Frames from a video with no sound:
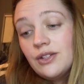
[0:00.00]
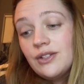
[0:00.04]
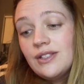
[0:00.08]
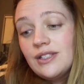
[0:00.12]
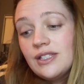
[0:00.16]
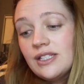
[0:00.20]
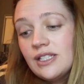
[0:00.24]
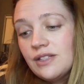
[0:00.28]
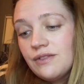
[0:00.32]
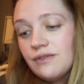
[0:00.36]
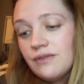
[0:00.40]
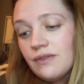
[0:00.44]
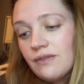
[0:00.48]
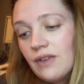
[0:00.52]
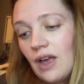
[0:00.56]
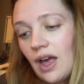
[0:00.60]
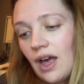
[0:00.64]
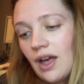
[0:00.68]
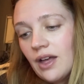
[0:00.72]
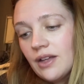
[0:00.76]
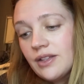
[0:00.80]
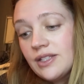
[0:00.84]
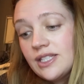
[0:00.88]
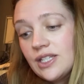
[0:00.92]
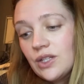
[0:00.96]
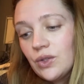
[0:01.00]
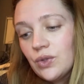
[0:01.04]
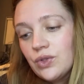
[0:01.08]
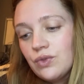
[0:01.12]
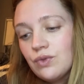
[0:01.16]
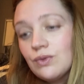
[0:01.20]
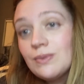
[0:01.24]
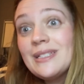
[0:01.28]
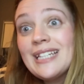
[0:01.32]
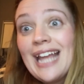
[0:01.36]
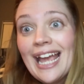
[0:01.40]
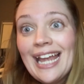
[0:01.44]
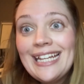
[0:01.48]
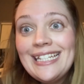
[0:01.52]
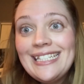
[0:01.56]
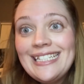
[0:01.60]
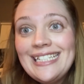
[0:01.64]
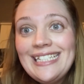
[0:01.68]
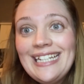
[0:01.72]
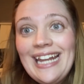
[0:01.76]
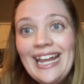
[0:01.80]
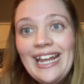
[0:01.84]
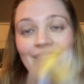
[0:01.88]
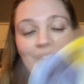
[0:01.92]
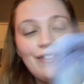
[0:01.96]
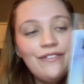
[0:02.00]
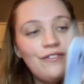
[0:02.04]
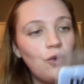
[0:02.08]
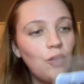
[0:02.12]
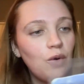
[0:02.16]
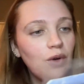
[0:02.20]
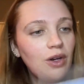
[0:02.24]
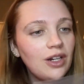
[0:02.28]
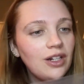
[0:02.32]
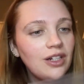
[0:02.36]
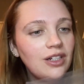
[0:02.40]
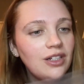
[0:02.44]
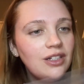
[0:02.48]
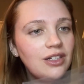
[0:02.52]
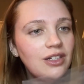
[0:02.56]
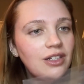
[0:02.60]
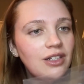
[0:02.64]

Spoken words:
This single's from 1984.